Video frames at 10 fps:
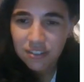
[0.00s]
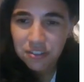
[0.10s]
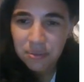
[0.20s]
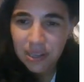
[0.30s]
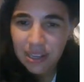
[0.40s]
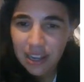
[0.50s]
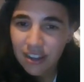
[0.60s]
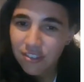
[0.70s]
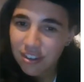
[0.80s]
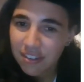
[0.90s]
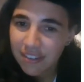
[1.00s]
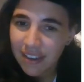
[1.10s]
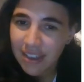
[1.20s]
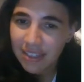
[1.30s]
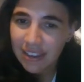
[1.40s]
To a large
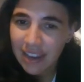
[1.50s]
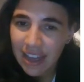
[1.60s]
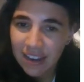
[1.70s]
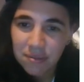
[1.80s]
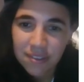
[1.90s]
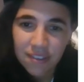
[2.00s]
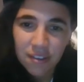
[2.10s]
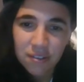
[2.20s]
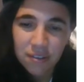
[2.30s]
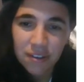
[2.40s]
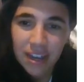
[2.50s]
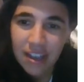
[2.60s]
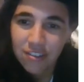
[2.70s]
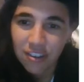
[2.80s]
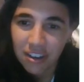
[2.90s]
extent the lad was his own
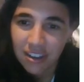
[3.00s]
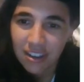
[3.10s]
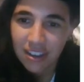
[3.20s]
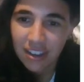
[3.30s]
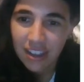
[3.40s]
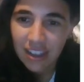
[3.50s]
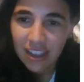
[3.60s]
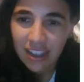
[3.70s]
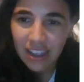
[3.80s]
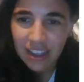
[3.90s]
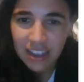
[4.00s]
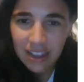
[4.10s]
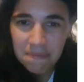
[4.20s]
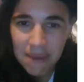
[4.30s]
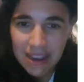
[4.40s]
creation. He
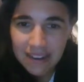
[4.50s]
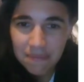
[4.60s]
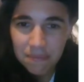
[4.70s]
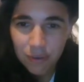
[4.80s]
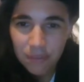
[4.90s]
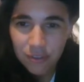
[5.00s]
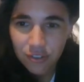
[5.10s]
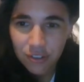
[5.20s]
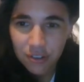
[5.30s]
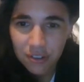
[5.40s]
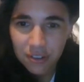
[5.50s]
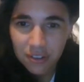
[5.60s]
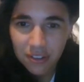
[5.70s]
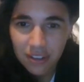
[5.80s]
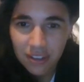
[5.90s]
had made him premature.
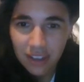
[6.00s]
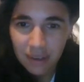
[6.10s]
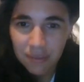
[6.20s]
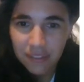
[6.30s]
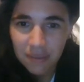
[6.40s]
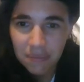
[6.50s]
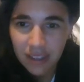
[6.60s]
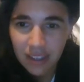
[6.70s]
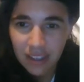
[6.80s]
That was something.